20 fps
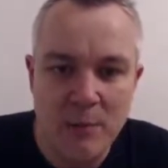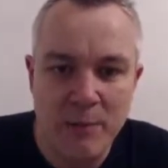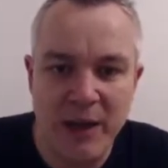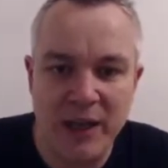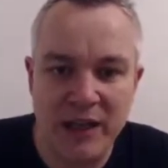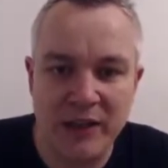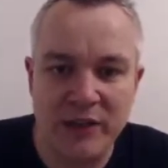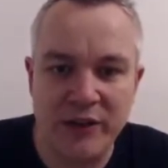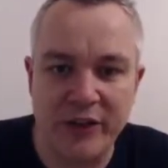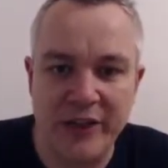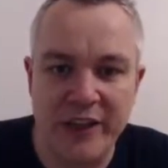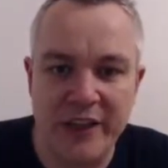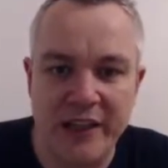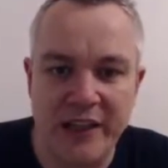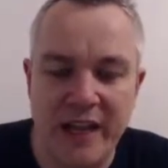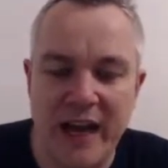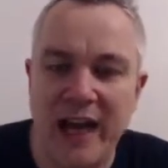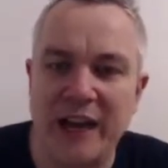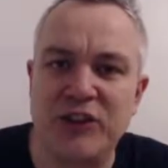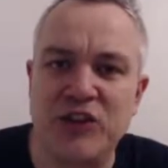
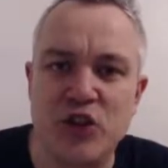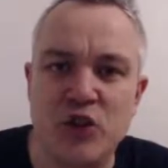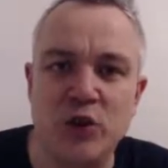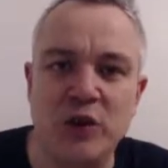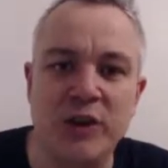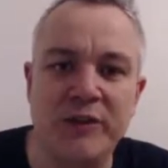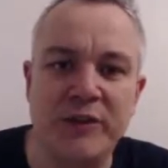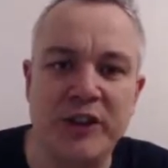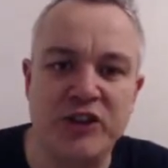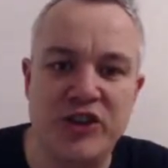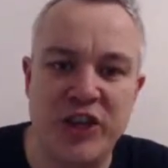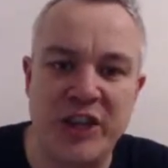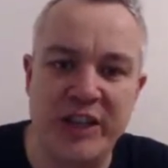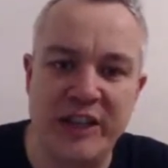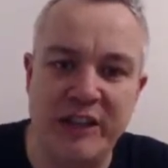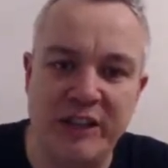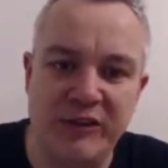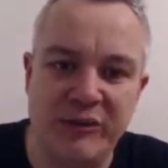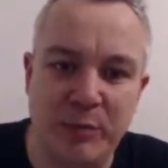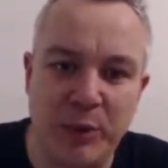Pellegrini, I do love
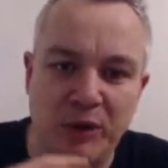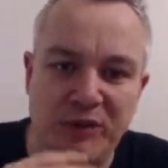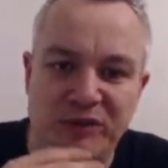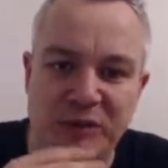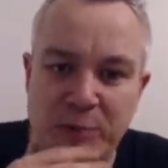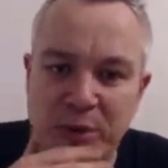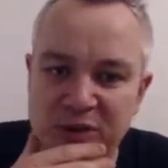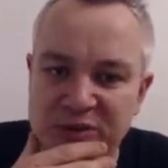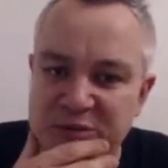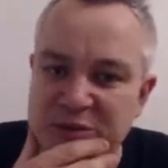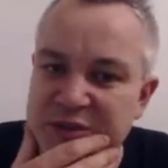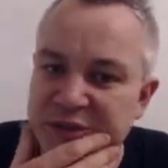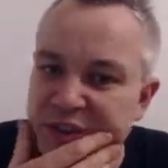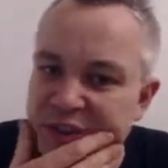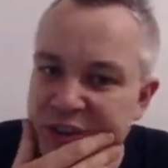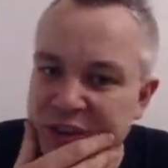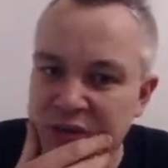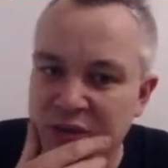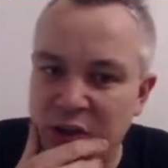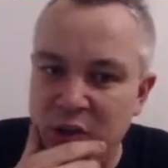Cassini in his box to box
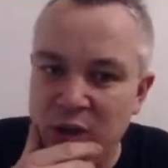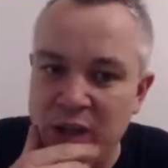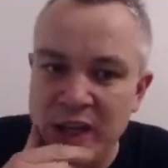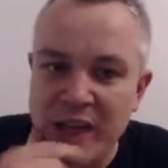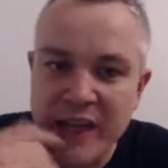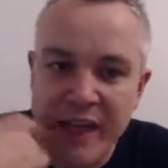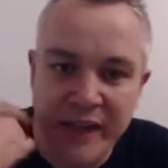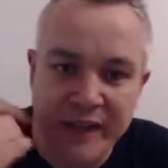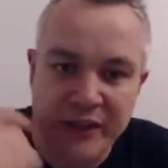midfielder role.